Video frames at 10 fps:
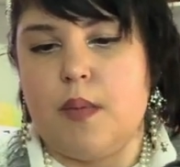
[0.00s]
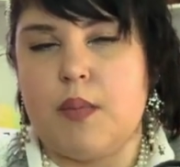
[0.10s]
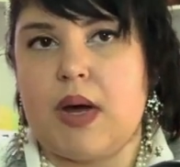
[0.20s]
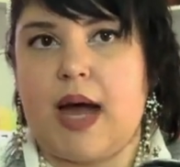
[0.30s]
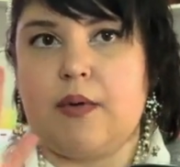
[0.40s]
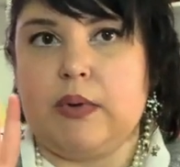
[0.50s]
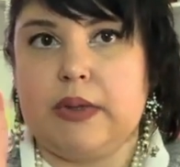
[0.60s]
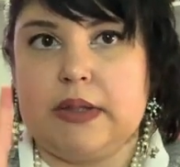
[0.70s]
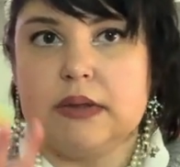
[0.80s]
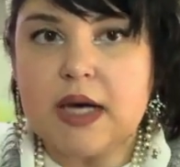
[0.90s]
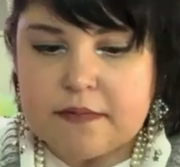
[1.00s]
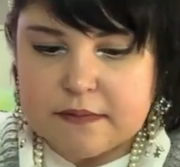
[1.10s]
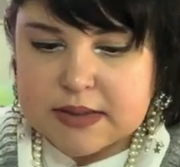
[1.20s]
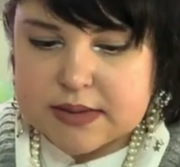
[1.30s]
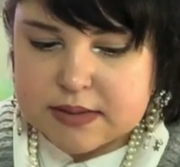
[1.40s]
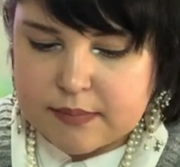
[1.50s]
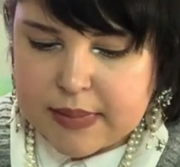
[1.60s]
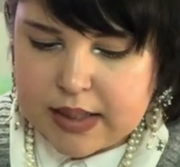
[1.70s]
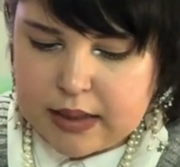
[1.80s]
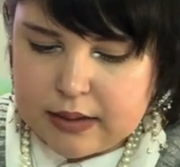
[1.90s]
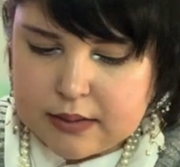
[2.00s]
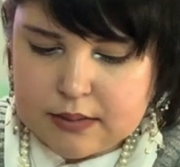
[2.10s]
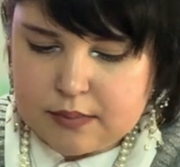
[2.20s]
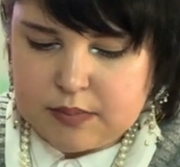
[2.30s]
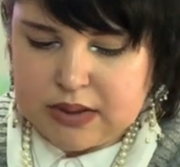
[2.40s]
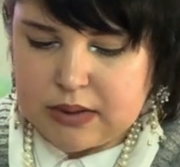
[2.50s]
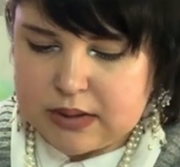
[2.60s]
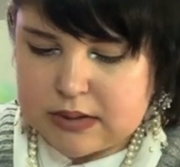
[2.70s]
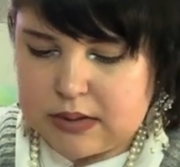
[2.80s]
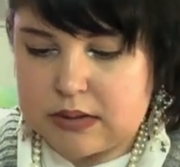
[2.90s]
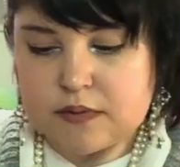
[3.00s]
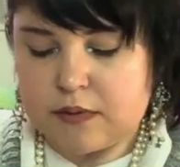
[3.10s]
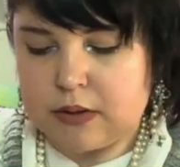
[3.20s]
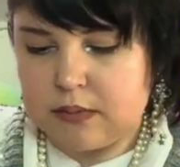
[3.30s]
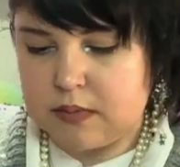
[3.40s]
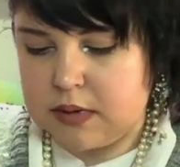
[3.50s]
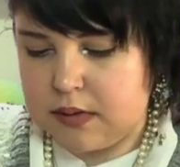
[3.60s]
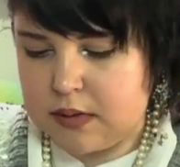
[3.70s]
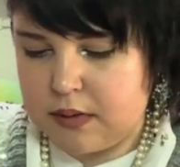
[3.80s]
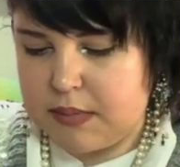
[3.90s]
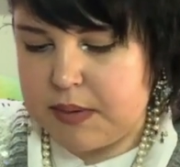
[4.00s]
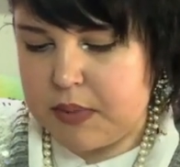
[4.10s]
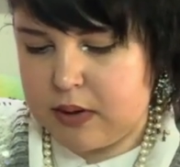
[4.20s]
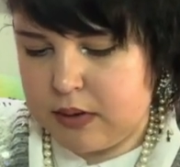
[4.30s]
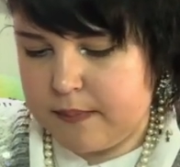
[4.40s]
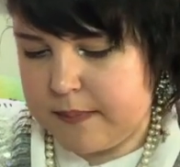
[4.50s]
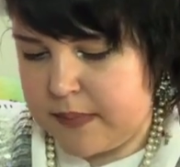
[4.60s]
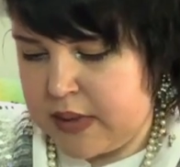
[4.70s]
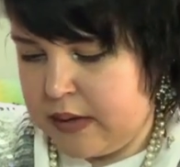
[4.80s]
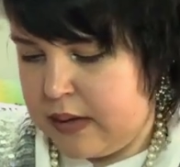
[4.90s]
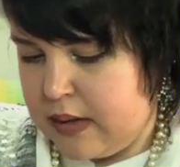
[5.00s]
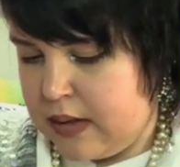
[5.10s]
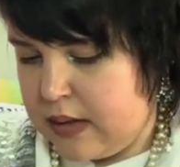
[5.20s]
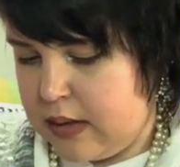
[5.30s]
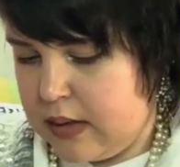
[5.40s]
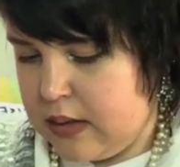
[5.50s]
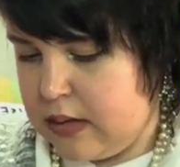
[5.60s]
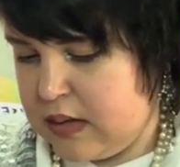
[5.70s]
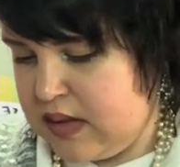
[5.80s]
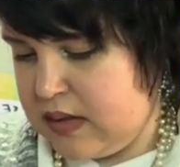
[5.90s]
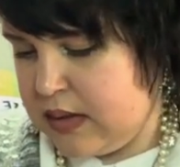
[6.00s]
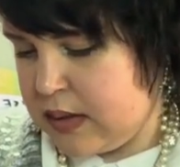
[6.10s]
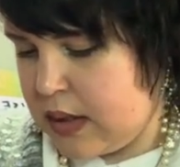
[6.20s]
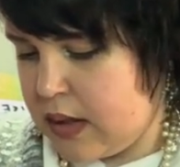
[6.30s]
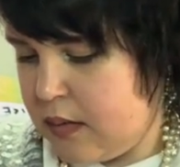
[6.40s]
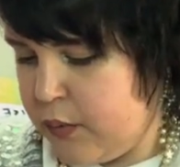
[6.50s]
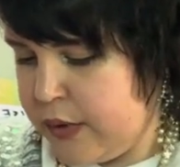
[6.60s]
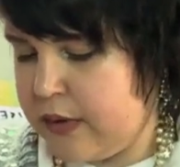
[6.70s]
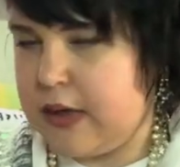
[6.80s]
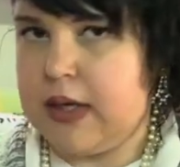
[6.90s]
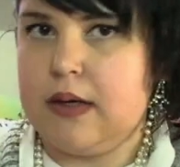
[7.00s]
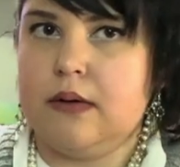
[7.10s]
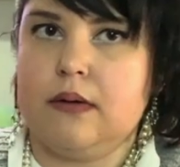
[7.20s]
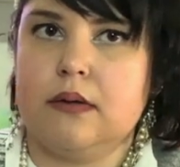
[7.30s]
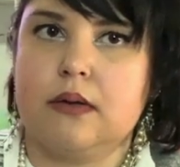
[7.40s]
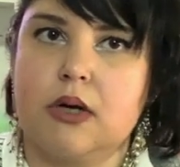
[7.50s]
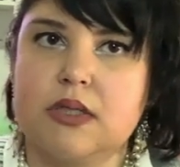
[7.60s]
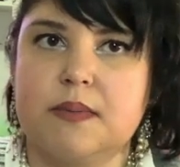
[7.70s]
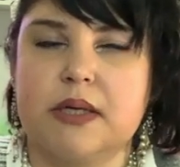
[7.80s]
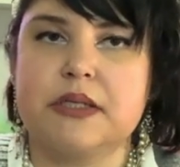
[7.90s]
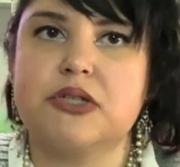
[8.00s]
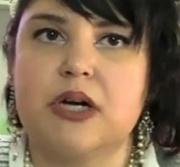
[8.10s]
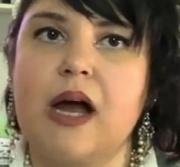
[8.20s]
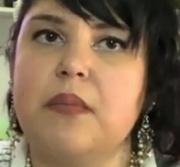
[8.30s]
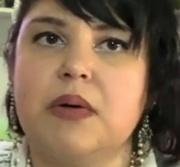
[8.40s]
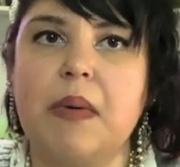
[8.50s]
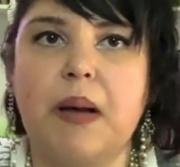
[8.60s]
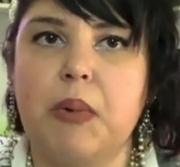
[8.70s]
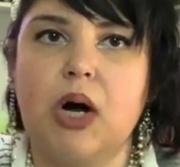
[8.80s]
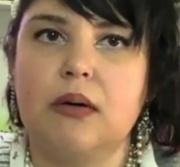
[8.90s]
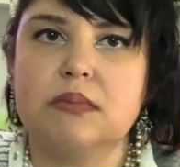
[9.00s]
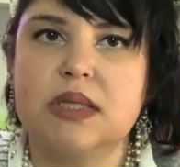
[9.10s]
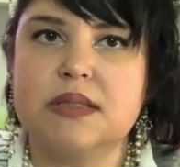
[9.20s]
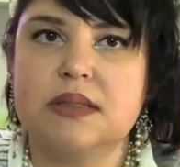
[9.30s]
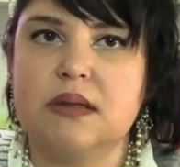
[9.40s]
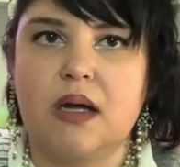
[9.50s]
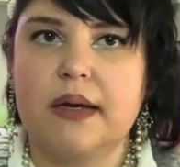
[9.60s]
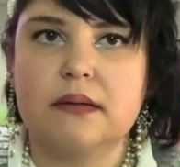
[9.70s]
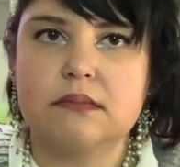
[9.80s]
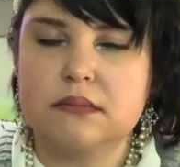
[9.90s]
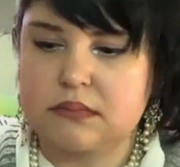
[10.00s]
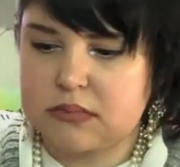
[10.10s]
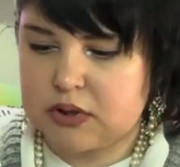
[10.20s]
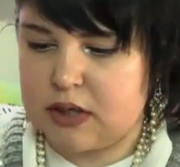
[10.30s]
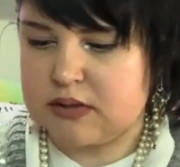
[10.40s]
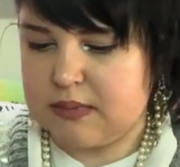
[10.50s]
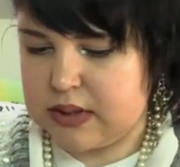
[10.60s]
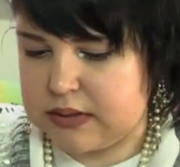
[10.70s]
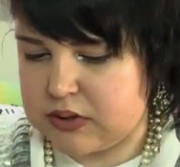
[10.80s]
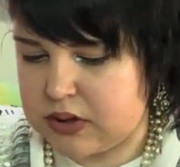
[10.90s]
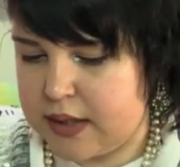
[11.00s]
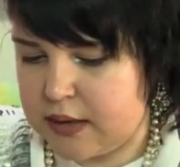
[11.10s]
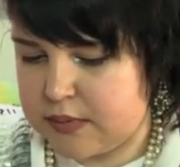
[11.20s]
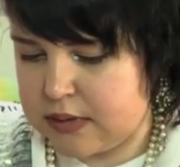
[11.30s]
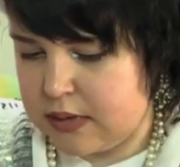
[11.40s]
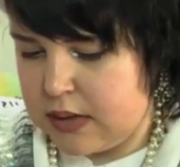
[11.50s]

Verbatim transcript: But I really love this bag because it is from my mom. And it did come with a crossbody strap, but my mom doesn't like crossbody straps.